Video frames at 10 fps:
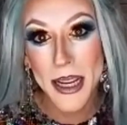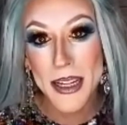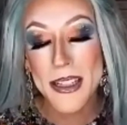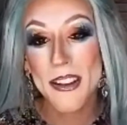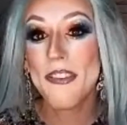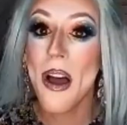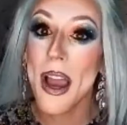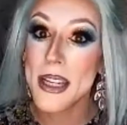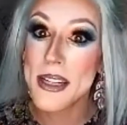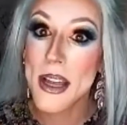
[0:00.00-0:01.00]
to
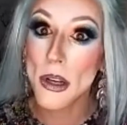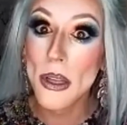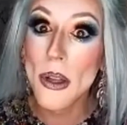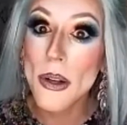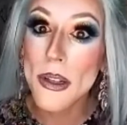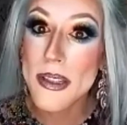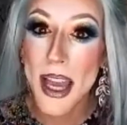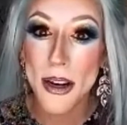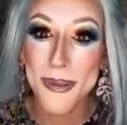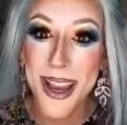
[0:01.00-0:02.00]
find looks
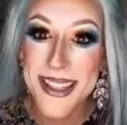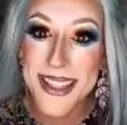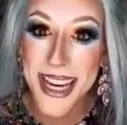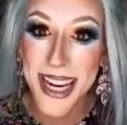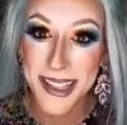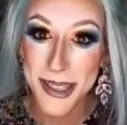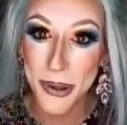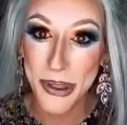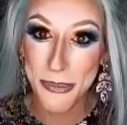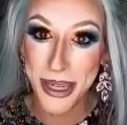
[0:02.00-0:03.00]
that resonated
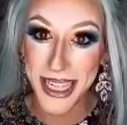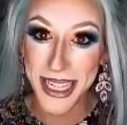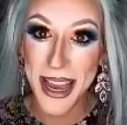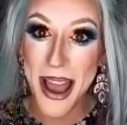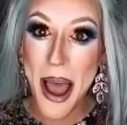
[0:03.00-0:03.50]
with me,